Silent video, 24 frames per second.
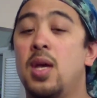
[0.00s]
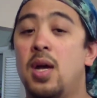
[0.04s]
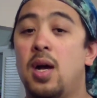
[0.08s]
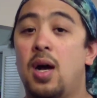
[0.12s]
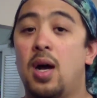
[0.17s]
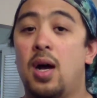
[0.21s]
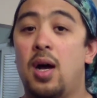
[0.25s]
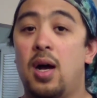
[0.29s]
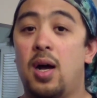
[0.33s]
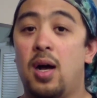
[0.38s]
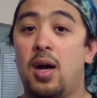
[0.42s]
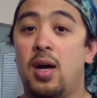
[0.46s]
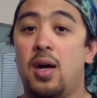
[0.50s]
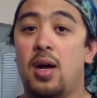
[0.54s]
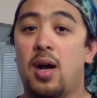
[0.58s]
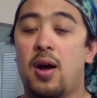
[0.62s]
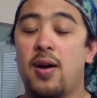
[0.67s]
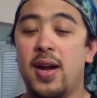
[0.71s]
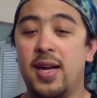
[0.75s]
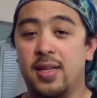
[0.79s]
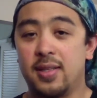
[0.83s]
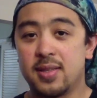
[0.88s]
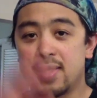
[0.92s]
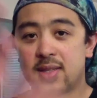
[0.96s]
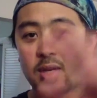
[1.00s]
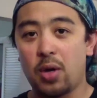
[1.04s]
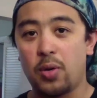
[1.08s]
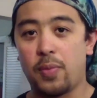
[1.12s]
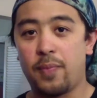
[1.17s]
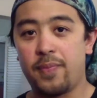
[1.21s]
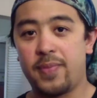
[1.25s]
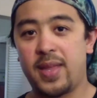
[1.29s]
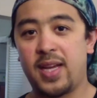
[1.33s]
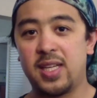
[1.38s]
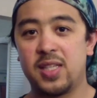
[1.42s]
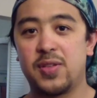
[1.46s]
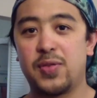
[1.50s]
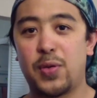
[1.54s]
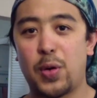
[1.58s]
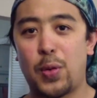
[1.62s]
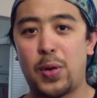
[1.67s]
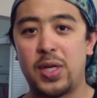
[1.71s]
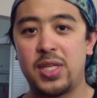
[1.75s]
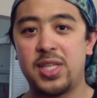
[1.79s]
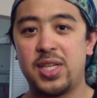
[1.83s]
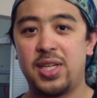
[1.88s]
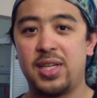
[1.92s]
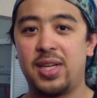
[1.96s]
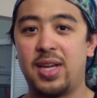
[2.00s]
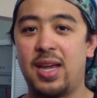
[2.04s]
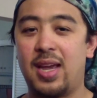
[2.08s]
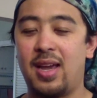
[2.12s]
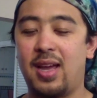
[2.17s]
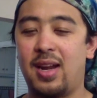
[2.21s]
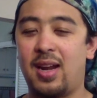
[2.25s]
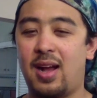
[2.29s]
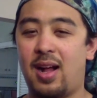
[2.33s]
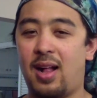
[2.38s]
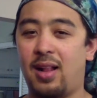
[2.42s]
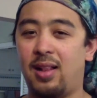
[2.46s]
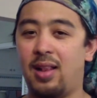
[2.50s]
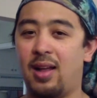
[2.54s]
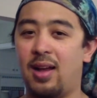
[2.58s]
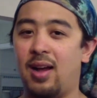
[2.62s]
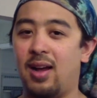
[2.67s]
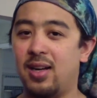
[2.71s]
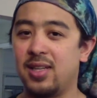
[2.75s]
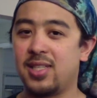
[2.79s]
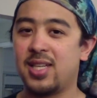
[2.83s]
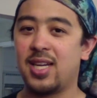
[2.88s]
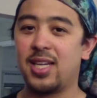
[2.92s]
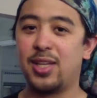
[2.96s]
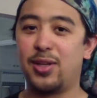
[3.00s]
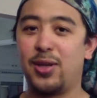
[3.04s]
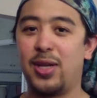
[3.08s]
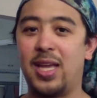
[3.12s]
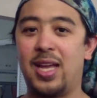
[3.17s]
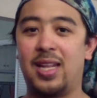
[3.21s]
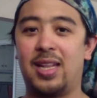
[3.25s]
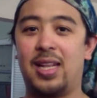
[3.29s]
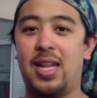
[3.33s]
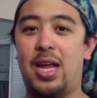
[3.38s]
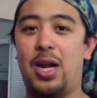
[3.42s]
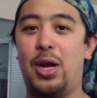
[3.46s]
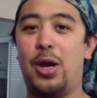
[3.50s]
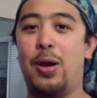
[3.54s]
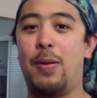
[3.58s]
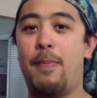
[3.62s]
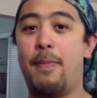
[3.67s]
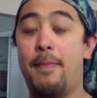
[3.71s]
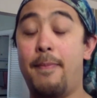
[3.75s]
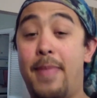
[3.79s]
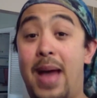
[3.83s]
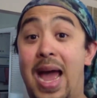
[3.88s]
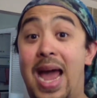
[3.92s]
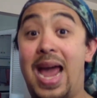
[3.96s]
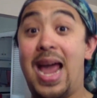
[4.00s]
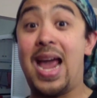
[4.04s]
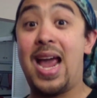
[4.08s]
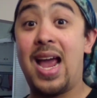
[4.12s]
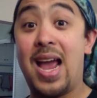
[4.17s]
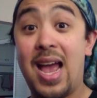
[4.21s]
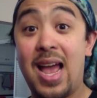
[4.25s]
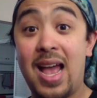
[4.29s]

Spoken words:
All right, so thanks for watching, and I'll check you again later. Bye.